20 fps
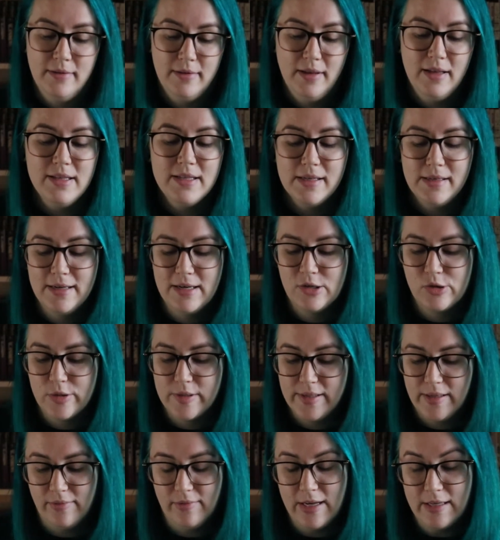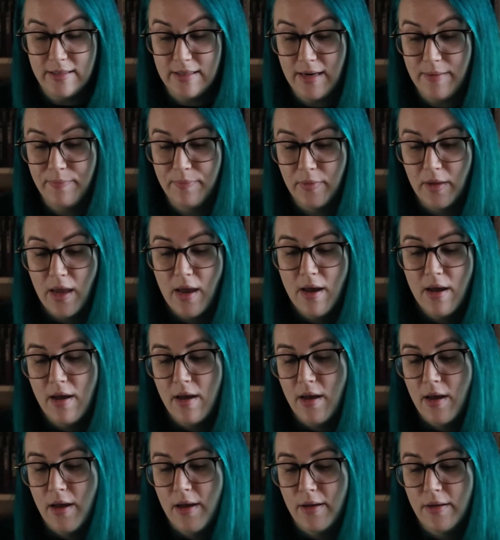That's an interesting last name.
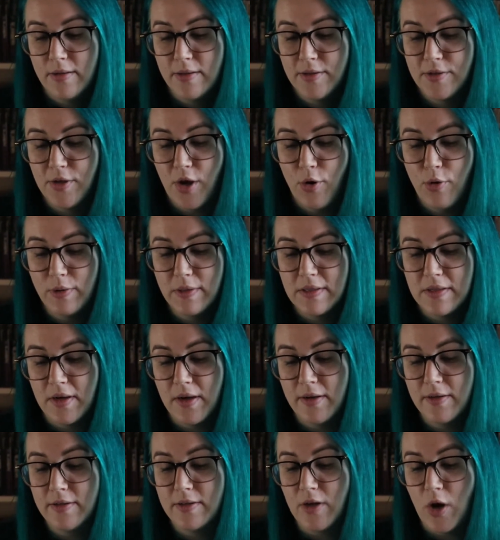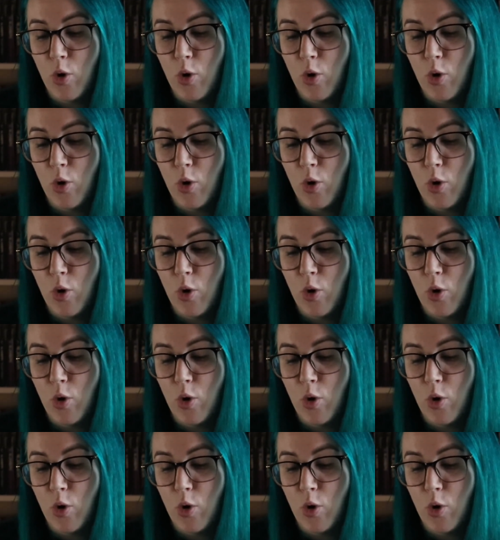So it says,